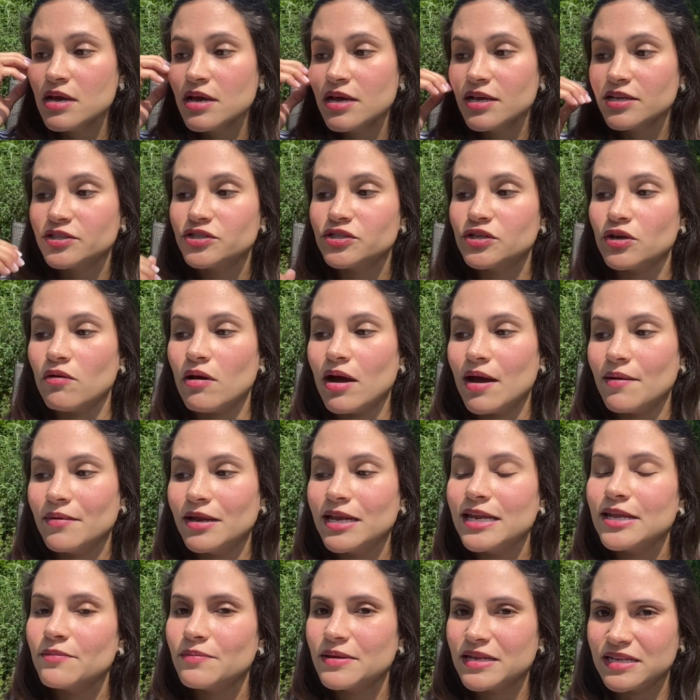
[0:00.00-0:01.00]
So I'm a
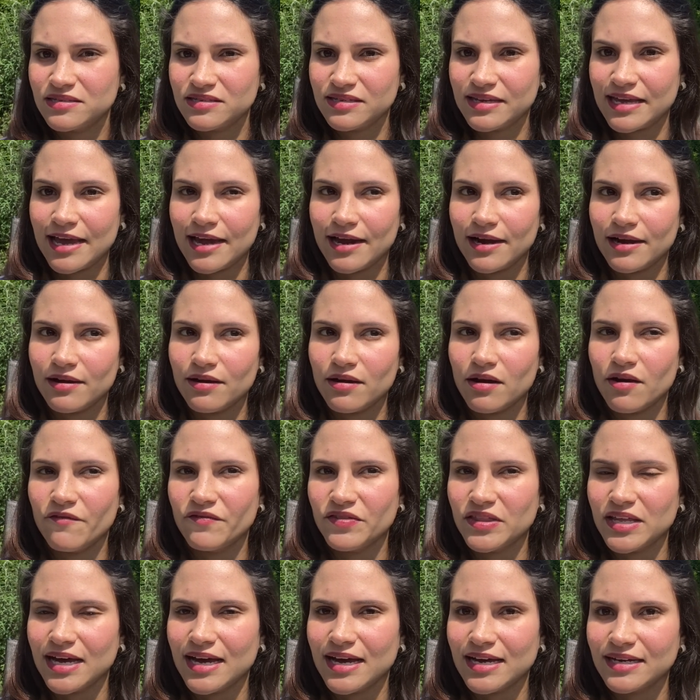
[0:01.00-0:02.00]
little bit scared of
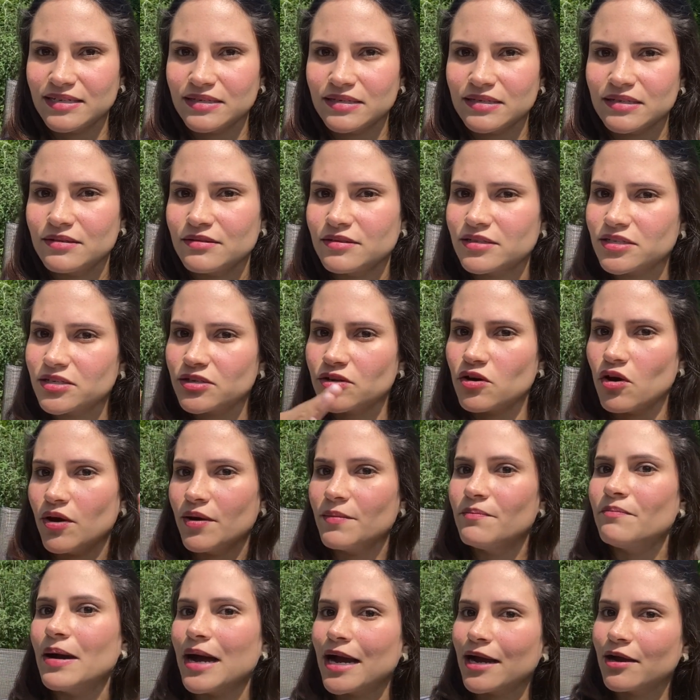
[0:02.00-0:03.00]
that
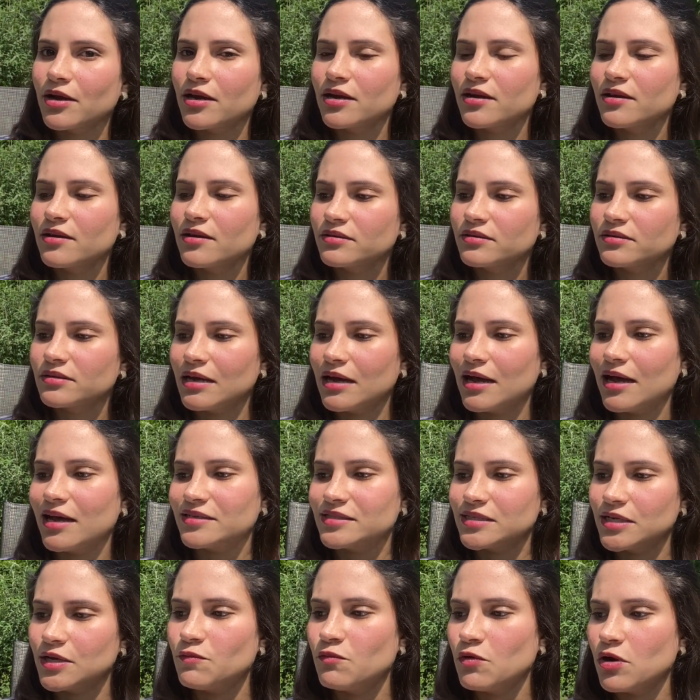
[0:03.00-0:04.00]
going back as
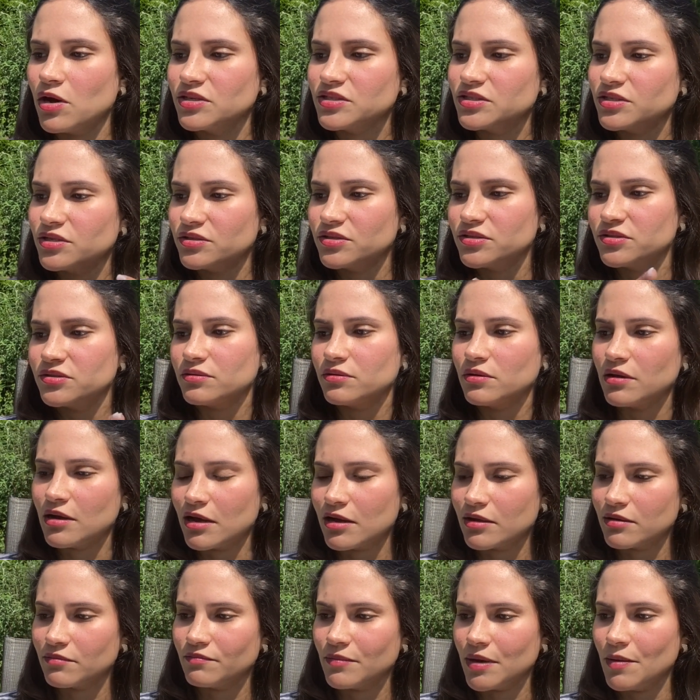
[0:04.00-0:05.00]
it was just
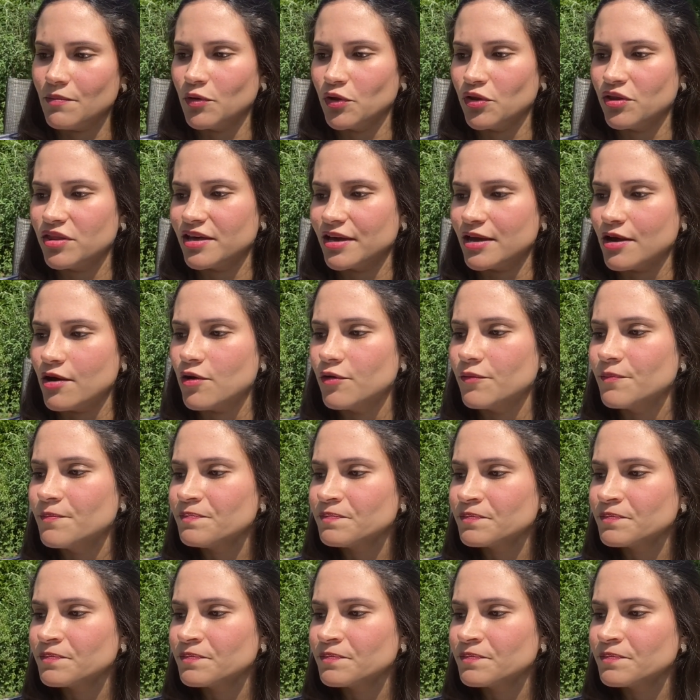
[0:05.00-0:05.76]
a month ago.